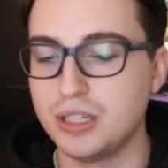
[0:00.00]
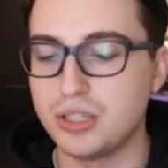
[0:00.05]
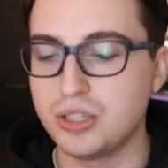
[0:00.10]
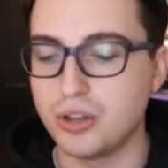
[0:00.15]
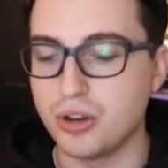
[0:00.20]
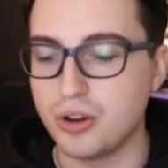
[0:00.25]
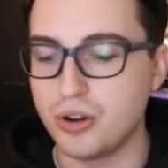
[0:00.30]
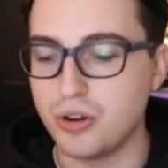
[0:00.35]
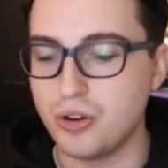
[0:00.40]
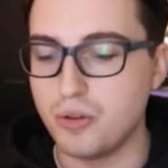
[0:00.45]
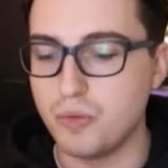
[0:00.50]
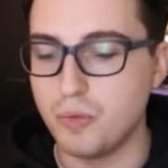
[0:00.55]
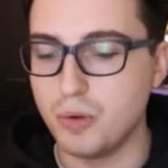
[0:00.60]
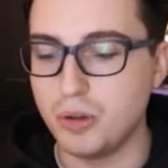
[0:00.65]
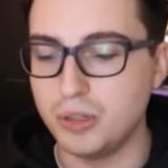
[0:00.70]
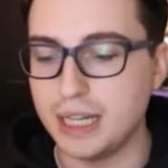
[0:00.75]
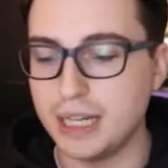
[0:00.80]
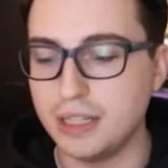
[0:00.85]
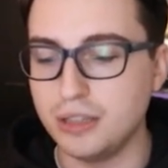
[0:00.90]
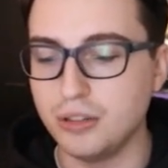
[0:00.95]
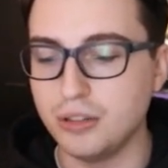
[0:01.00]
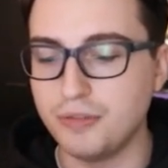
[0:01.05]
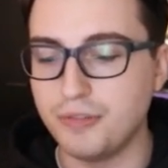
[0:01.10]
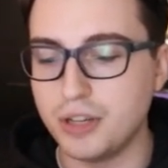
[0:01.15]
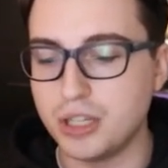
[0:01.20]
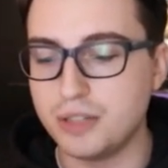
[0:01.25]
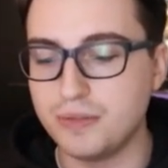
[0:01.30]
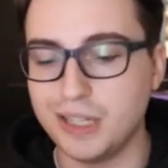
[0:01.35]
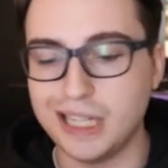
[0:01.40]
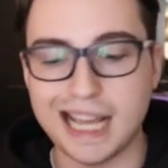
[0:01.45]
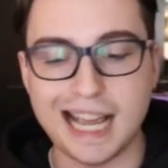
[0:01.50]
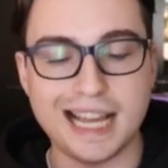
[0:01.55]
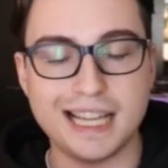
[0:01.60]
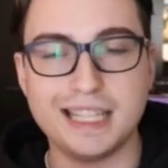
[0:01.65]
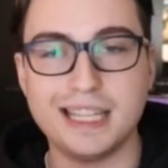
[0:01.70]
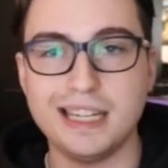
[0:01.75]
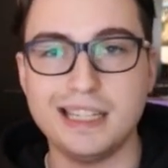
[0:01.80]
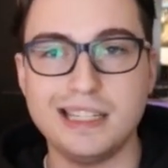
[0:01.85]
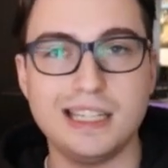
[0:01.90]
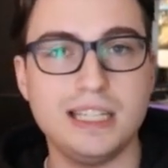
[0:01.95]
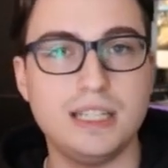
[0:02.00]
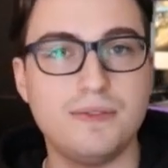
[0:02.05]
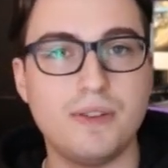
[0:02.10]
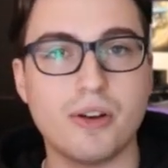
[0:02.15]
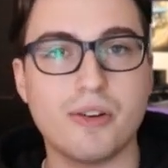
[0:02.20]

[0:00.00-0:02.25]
So we'll take a look. First of all, assets